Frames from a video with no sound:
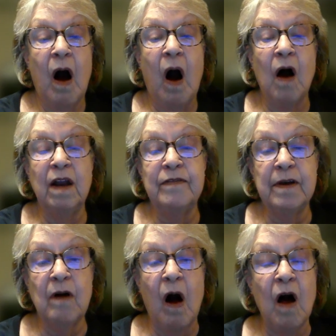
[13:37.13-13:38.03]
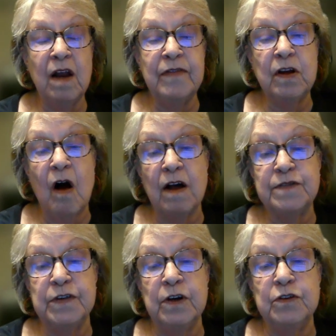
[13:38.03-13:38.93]
all of the all of the
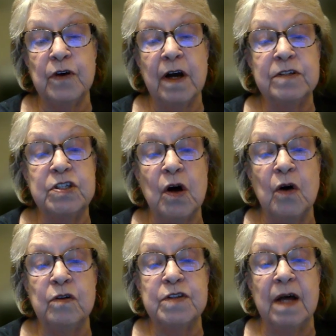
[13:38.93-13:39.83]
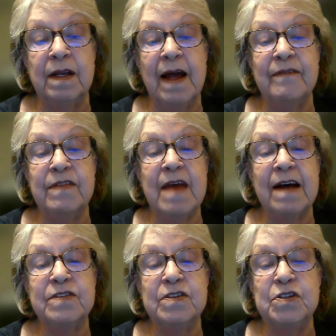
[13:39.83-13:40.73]
cost for your drugs totals
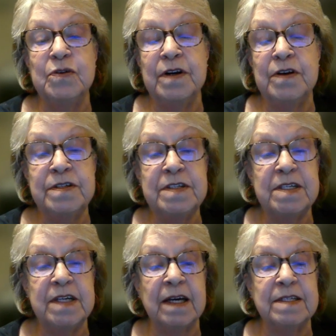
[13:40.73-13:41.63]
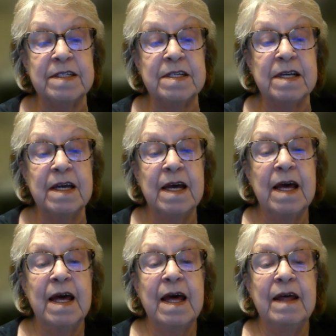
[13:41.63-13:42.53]
11,206
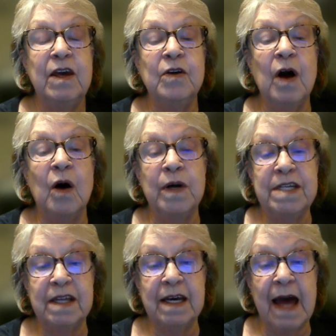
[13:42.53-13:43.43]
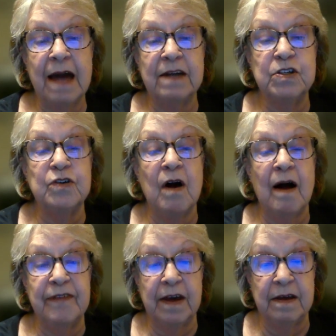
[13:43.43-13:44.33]
you go into the
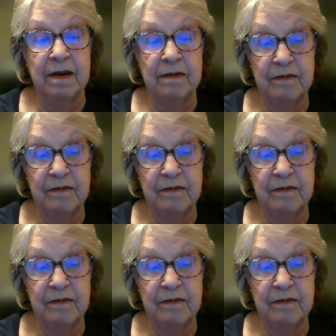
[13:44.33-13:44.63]
catastrophic